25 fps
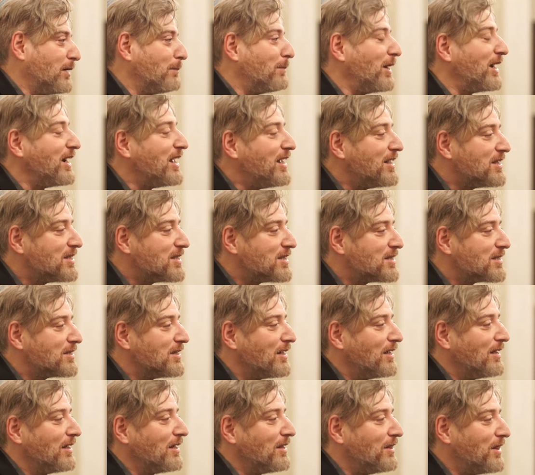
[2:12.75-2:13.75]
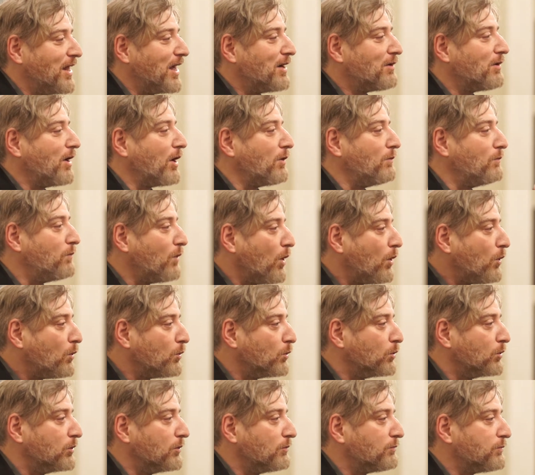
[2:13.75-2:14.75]
but is there a
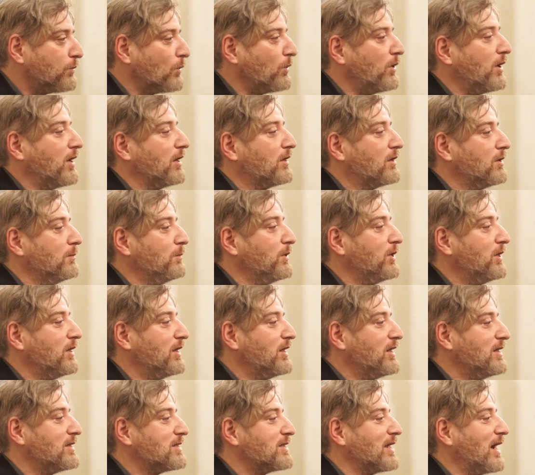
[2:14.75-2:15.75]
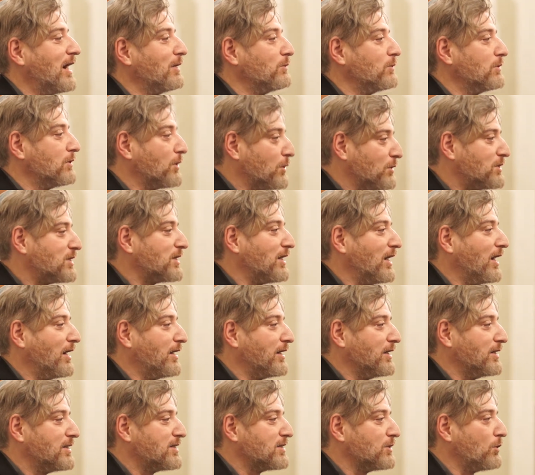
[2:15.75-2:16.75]
role for communities Chutz
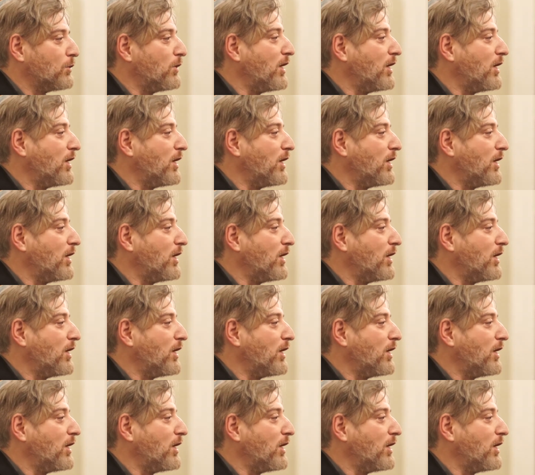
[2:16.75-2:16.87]
La'aretz,